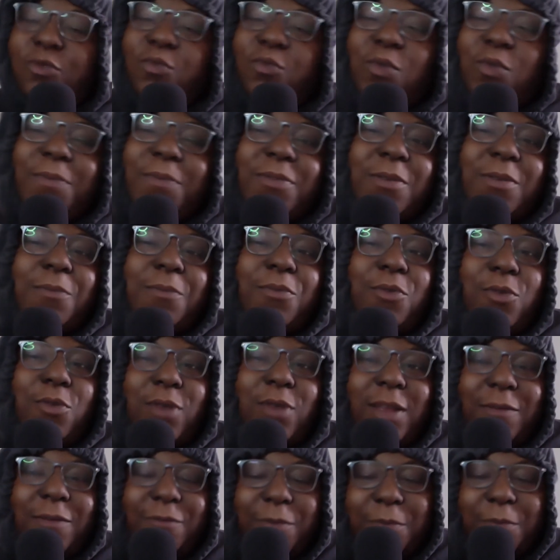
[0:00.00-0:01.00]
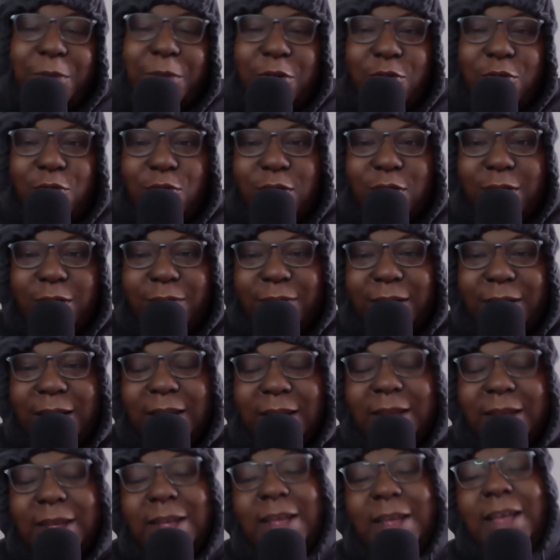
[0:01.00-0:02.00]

whips a ball in from the corner flag,